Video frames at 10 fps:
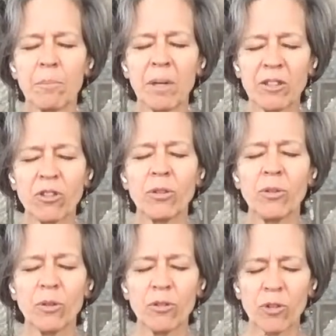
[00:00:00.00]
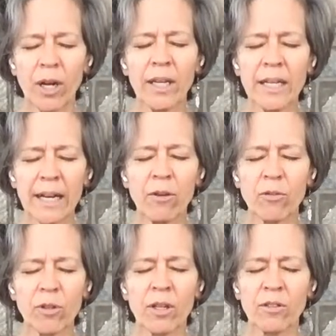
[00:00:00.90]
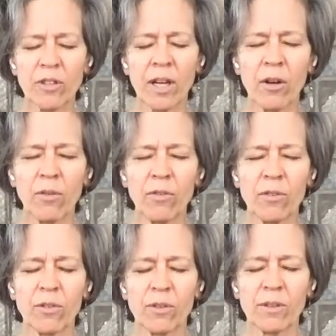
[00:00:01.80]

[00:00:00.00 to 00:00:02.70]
but to try it out for ourselves.